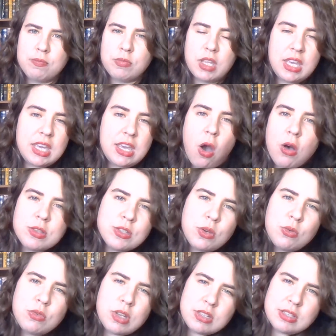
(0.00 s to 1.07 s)
he
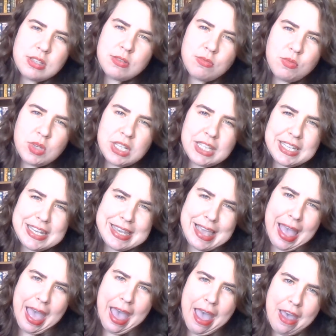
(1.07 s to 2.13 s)
also doesn't really
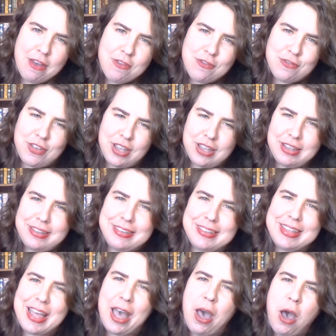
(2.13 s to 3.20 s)
have
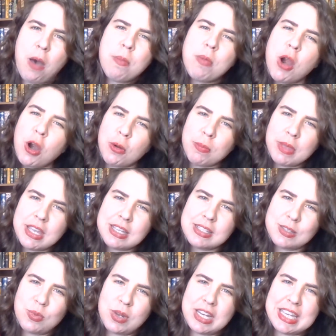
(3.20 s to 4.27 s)
a
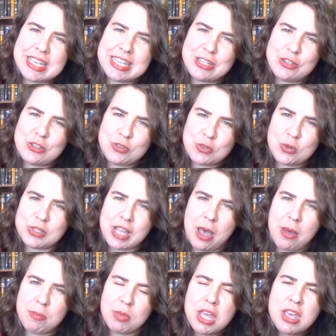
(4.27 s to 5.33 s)
purpose when he shows
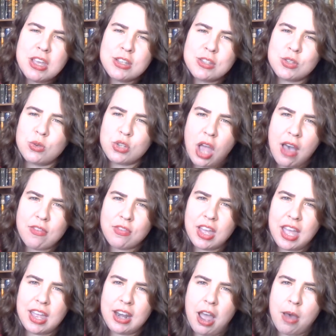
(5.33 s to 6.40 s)
up. So
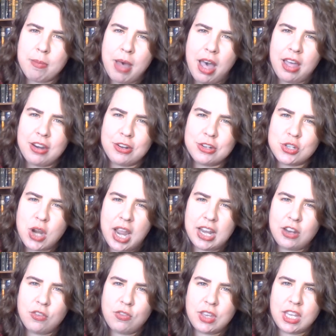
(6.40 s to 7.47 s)
Chava and Ahmad are
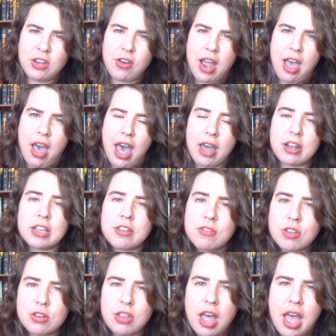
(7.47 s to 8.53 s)
trying to figure out how to live
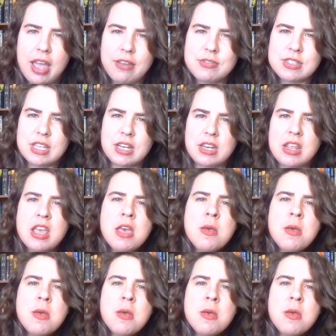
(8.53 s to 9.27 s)
their lives and